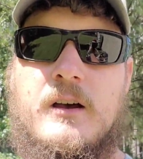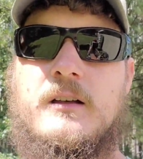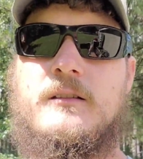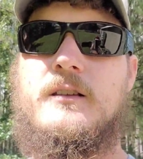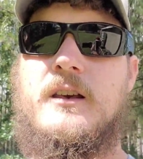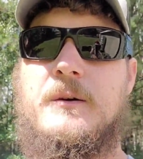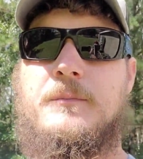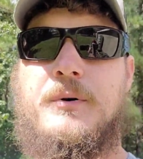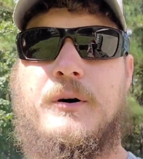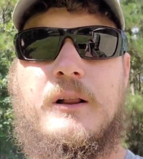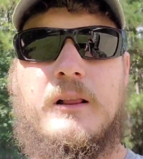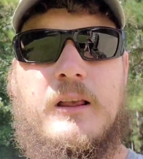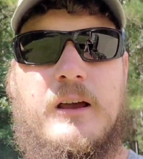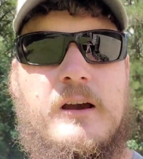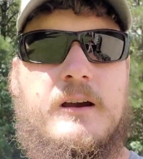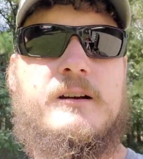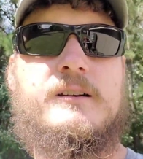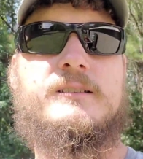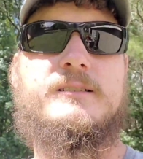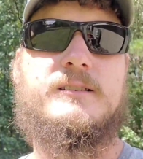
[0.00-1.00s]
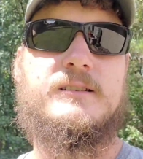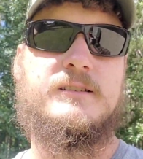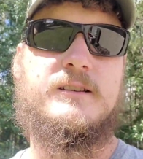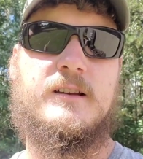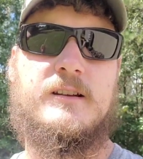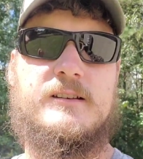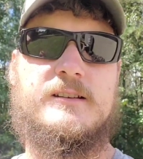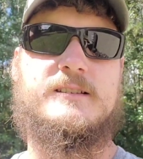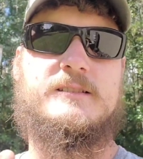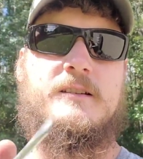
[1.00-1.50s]
The Polaris is
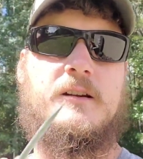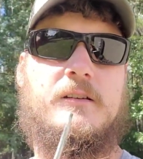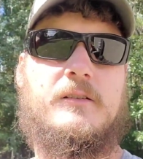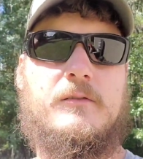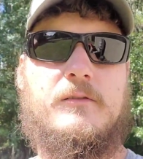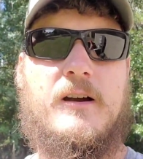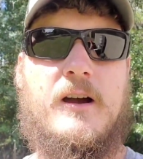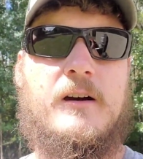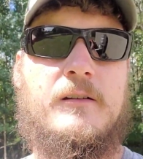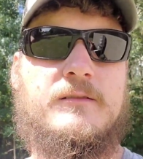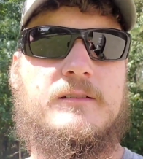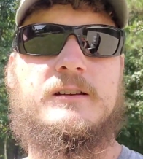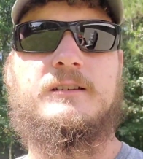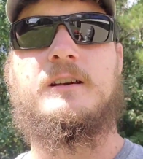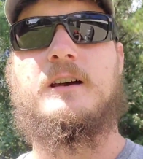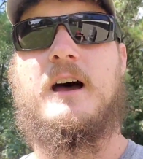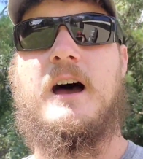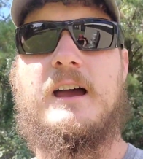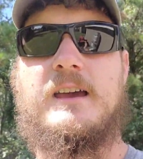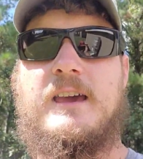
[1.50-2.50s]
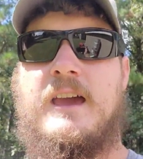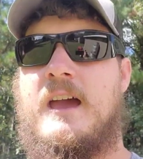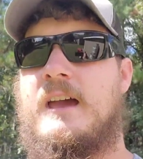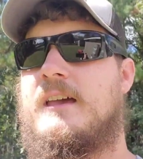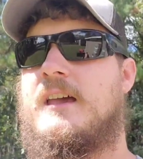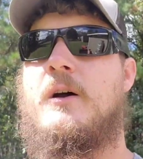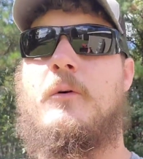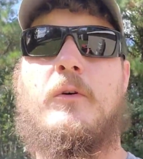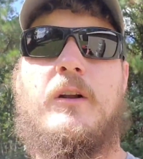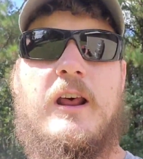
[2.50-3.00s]
gonna stick around. I can't
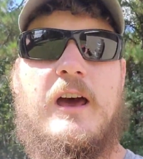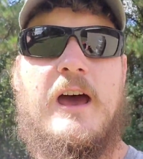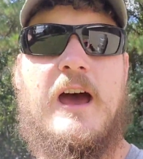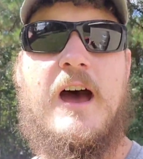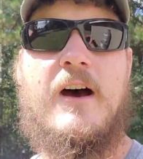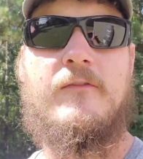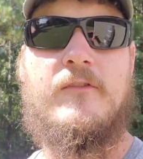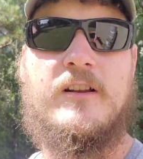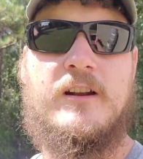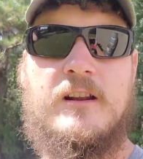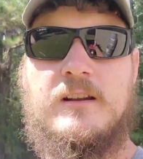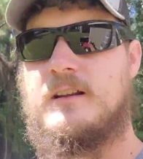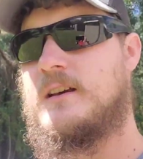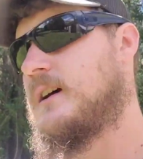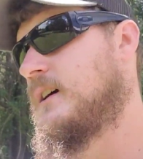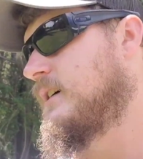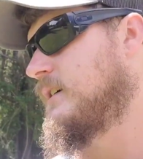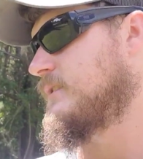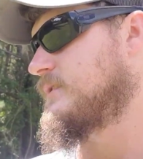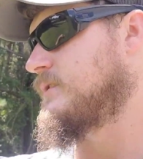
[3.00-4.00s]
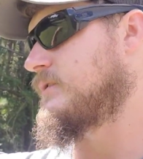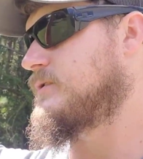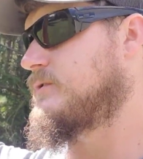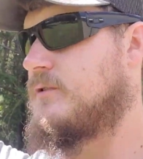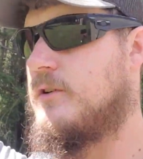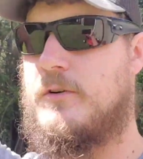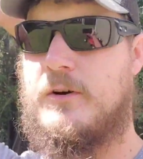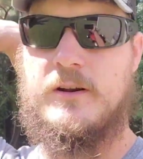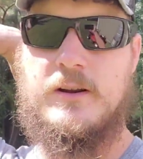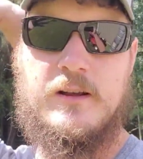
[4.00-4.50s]
get what I have in it, so
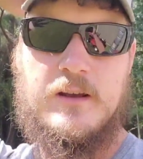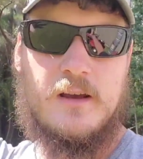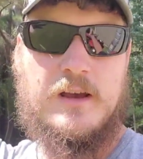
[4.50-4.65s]
screw it.